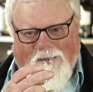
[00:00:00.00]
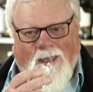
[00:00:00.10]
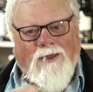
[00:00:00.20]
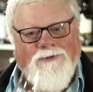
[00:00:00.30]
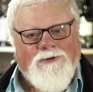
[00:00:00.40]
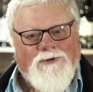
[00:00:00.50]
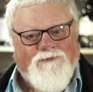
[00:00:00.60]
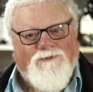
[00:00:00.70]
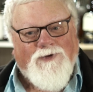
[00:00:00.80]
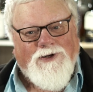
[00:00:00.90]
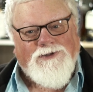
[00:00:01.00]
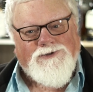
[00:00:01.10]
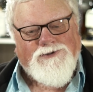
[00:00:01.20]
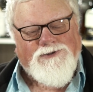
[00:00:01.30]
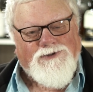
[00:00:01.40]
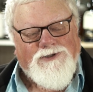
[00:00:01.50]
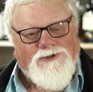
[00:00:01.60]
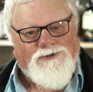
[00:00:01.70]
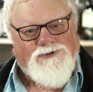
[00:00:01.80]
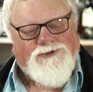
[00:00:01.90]
And the finish
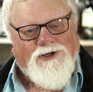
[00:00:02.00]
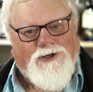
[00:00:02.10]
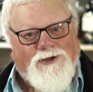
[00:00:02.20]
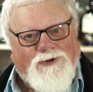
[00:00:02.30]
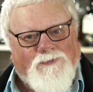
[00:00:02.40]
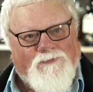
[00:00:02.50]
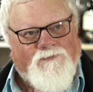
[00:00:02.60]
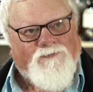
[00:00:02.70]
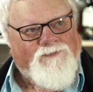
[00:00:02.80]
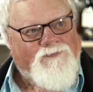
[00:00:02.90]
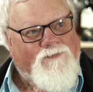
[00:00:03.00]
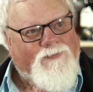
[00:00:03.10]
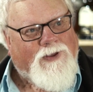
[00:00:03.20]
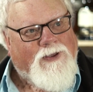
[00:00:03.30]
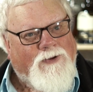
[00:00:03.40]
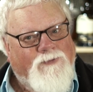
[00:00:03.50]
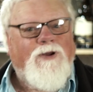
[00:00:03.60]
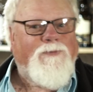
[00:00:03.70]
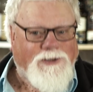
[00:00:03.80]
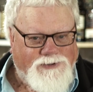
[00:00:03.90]
is, well,
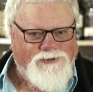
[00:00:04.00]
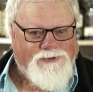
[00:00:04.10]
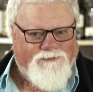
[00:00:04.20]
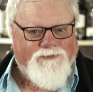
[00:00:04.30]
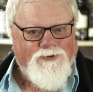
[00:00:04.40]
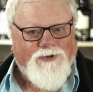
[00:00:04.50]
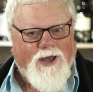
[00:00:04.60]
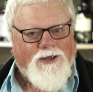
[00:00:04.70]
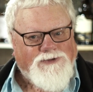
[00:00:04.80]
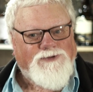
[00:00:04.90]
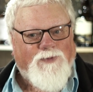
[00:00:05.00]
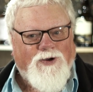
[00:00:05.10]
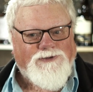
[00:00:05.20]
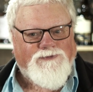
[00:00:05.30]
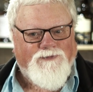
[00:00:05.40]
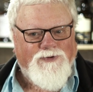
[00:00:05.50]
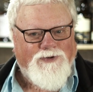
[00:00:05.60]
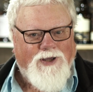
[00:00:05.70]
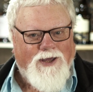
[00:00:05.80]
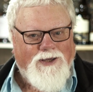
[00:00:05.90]
I mentioned the fruitcake, spiced
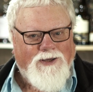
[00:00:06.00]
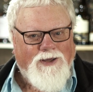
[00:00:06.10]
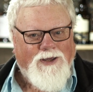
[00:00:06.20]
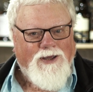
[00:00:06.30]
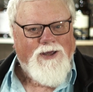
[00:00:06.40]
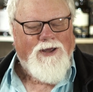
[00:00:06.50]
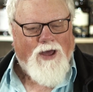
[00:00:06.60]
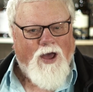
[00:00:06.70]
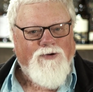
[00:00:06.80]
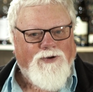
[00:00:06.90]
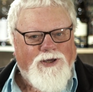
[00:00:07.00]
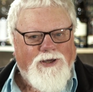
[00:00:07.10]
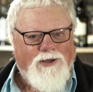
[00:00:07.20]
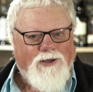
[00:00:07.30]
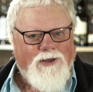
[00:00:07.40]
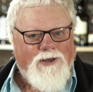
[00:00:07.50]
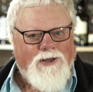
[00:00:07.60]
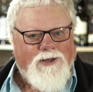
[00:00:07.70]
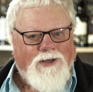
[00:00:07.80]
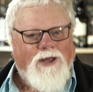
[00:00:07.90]
fruitcake, oaky,
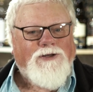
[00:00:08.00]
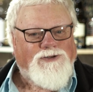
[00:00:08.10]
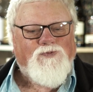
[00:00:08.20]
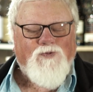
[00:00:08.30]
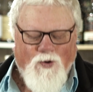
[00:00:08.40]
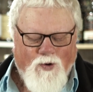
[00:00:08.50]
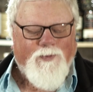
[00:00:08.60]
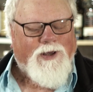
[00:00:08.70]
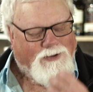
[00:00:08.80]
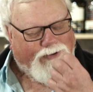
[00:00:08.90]
and it's warming,